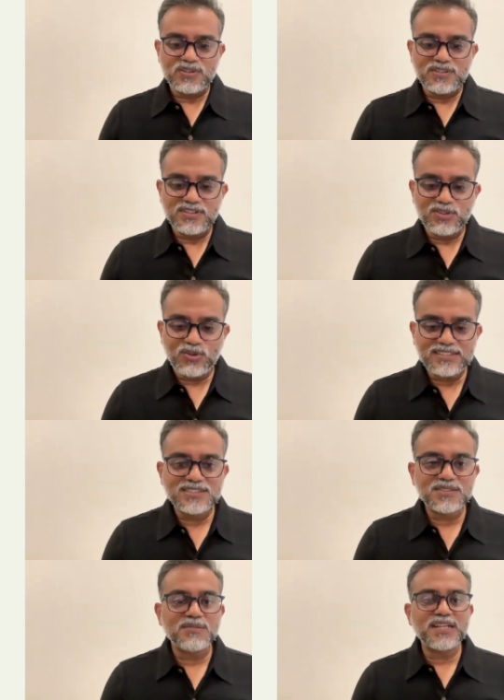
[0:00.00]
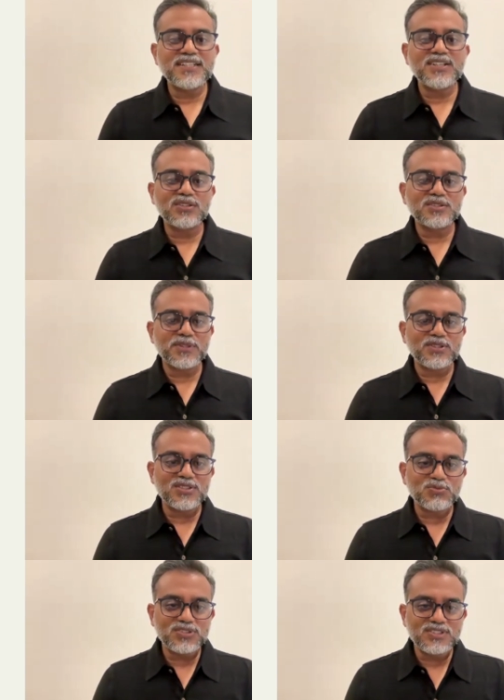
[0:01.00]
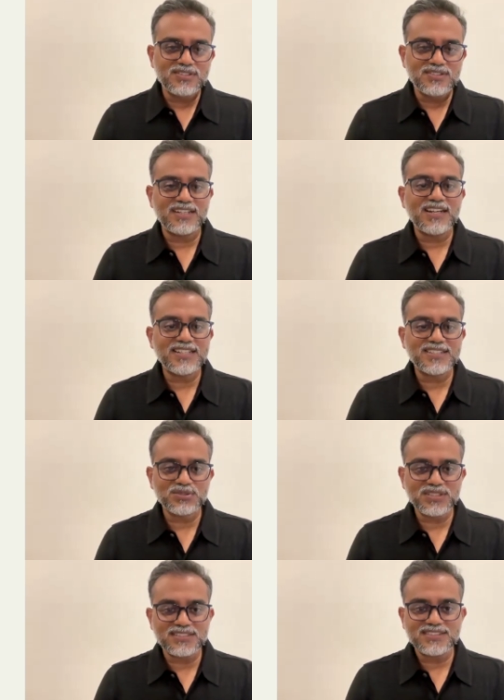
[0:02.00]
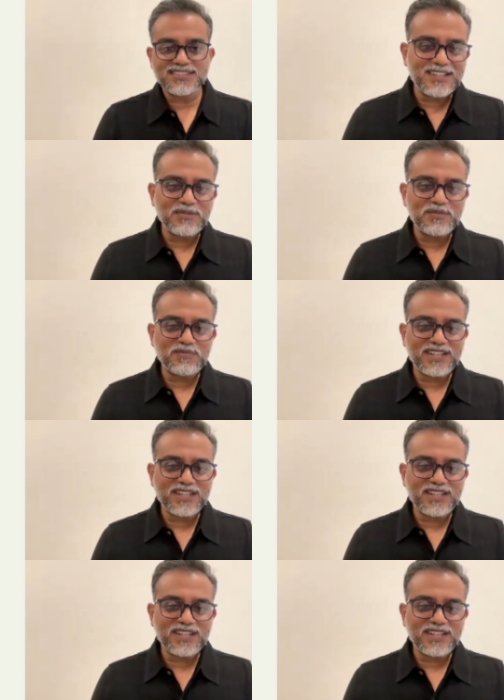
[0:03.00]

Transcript: you know, as many entrepreneurs would relate to this, my